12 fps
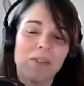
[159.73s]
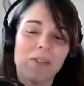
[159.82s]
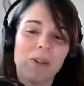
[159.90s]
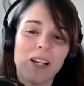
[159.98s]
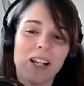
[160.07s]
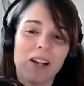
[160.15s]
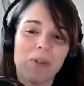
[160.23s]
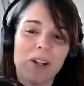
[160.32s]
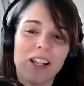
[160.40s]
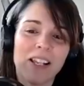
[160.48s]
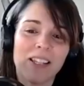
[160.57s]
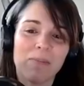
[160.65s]

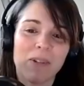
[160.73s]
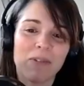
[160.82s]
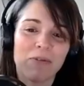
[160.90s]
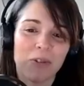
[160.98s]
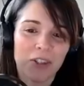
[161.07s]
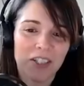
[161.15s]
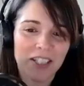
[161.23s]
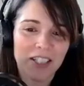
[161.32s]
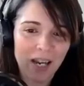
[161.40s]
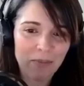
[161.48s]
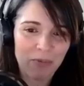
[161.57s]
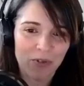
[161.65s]
and did my first
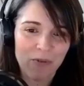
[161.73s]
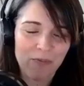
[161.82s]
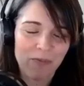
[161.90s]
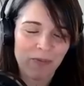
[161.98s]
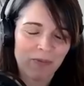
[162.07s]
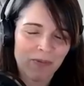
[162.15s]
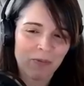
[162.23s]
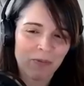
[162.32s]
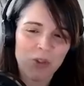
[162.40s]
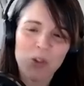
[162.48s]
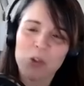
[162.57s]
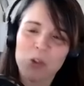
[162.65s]
escape room,
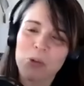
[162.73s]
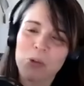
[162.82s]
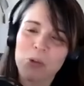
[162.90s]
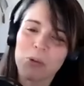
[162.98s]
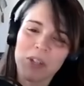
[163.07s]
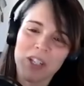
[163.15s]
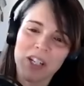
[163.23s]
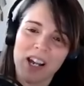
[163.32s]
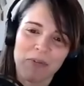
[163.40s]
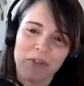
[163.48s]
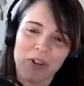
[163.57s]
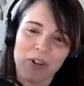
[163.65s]
which we did not escape
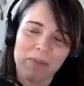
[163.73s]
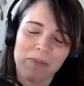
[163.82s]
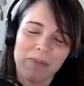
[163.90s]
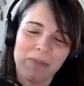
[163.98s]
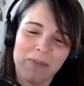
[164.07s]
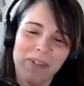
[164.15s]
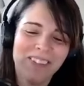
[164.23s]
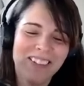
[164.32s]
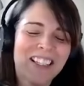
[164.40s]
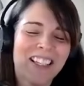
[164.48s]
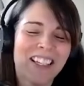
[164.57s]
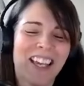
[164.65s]
from.
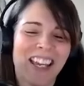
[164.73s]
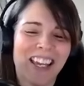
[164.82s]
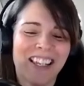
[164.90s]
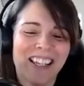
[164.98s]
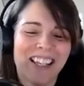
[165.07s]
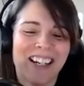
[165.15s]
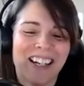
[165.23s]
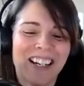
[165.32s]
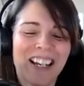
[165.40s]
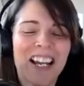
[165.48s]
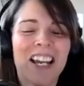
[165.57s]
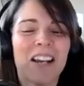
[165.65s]
And
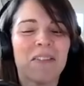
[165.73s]
it was